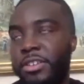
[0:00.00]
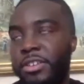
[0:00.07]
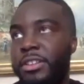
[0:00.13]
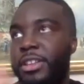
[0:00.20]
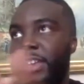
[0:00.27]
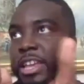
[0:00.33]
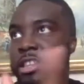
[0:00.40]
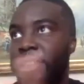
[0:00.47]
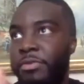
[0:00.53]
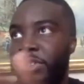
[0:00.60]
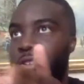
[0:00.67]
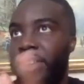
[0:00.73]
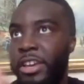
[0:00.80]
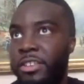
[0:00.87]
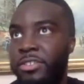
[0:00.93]
and end with a
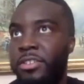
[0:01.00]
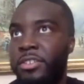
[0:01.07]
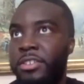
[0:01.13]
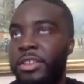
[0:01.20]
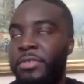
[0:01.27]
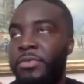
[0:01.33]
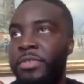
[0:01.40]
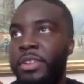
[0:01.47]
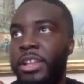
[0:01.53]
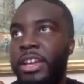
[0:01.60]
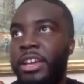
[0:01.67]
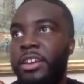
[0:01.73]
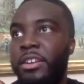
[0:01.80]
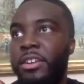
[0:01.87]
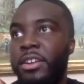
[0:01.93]
UK song, because I feel like
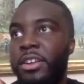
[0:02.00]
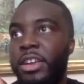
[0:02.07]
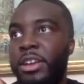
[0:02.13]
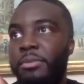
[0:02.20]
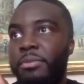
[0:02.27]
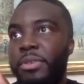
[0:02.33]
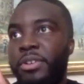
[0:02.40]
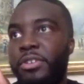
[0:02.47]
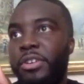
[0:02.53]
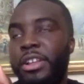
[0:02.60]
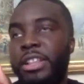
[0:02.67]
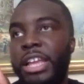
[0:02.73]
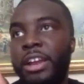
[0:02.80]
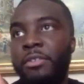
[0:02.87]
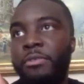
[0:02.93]
you've got to
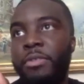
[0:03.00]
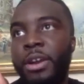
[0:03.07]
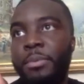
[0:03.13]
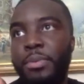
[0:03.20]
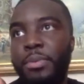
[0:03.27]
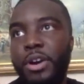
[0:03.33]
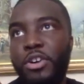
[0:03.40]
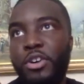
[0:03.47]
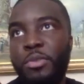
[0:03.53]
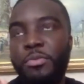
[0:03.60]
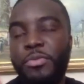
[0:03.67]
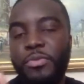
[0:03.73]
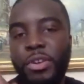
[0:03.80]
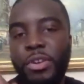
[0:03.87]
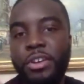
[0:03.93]
like rep home
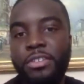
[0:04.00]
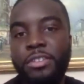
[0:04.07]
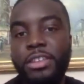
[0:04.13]
first, and